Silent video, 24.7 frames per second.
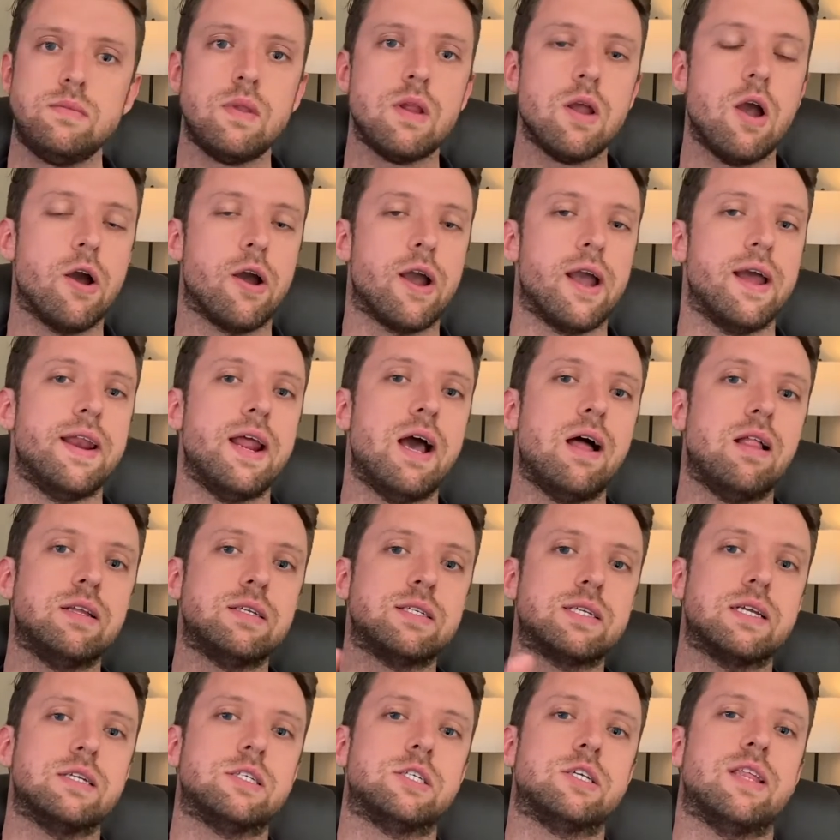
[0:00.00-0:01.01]
Okay, now let's
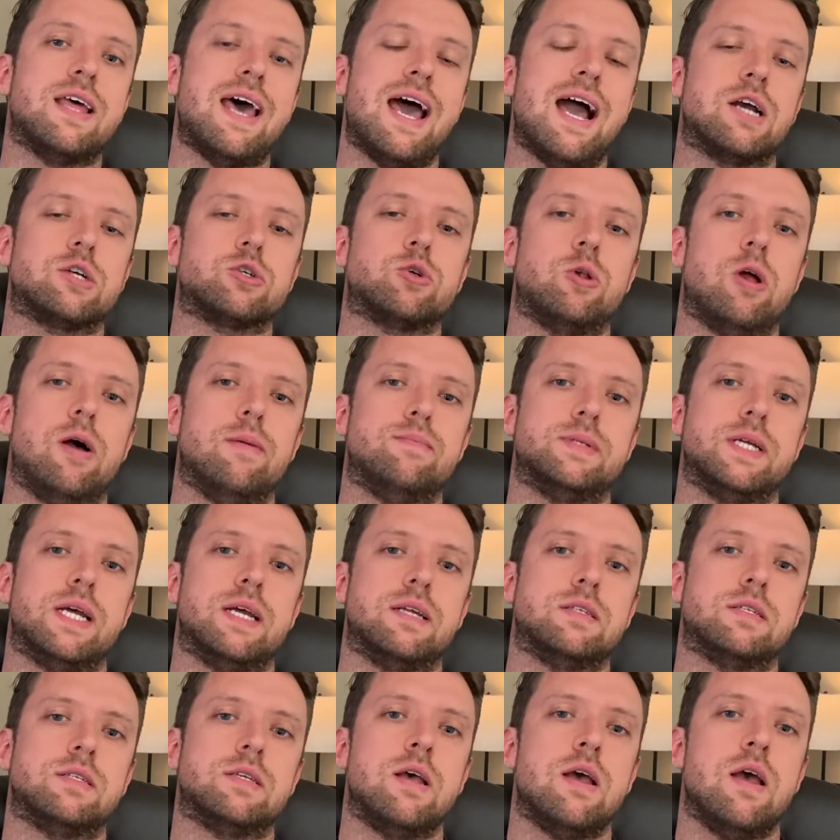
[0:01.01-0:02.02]
get to the actual
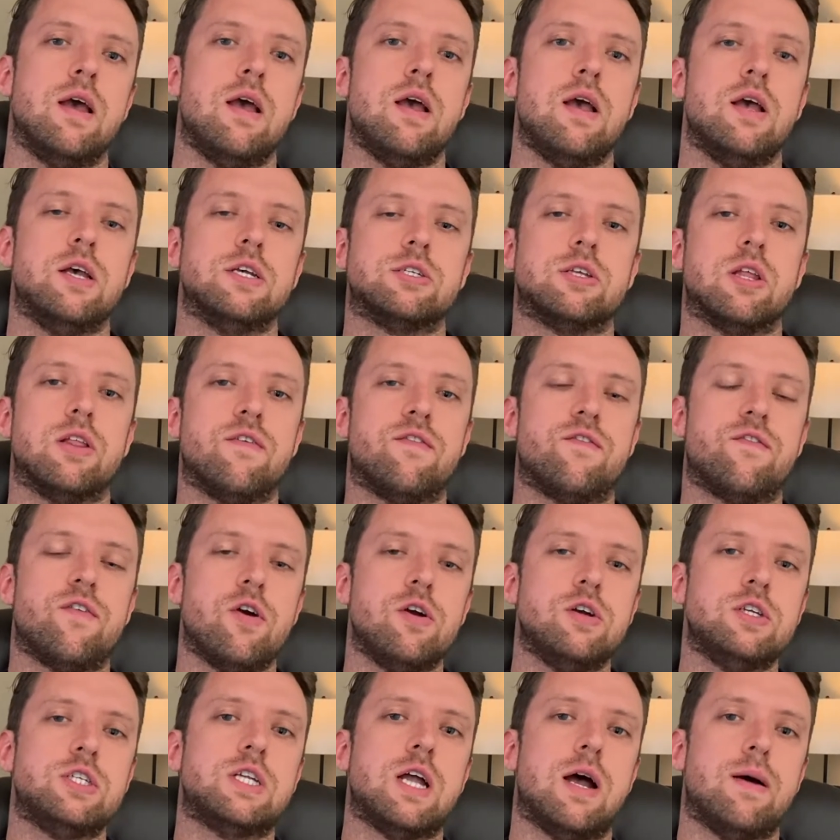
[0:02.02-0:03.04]
updates. So the
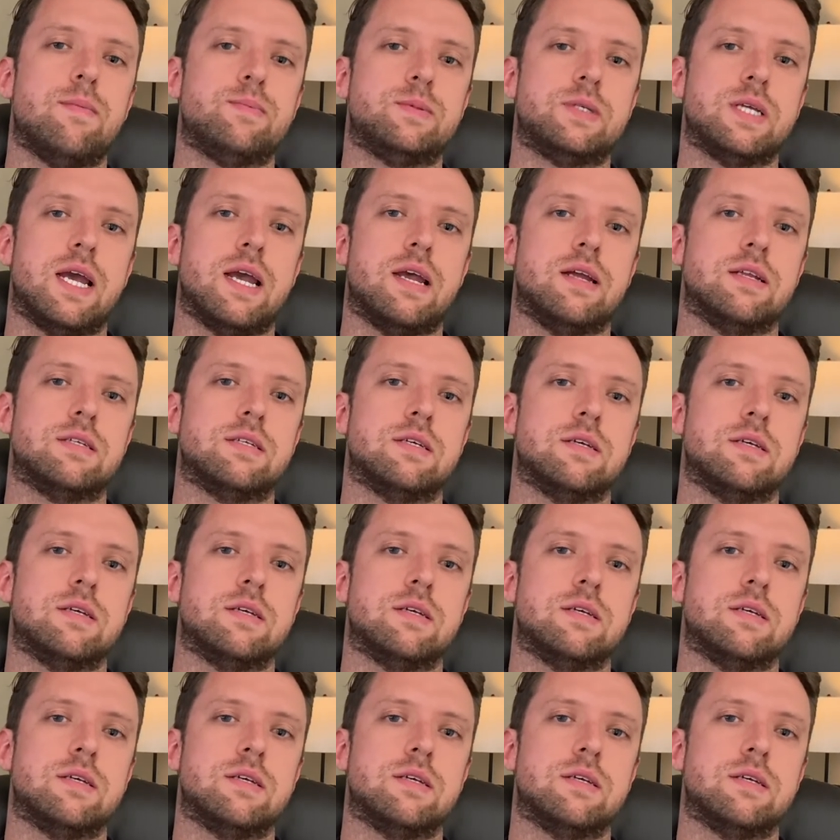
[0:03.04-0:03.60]
first update